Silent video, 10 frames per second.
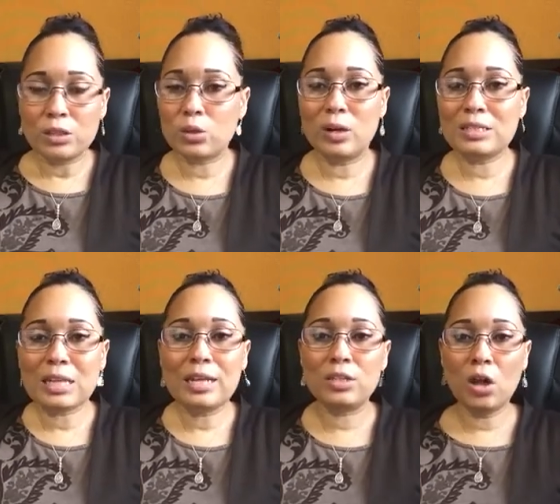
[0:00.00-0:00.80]
So it's
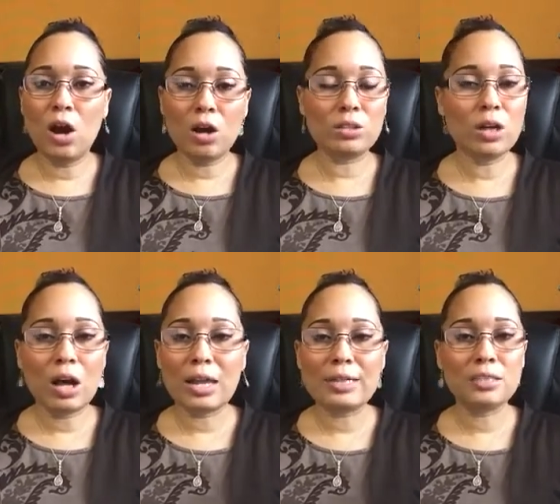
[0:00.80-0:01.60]
like y'all,
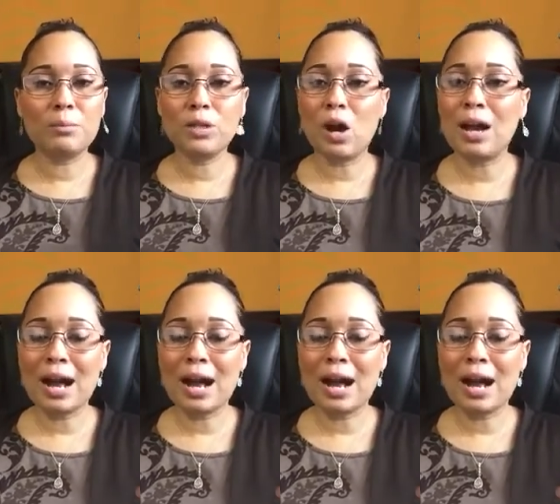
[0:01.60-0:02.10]
y'all, like some of y'all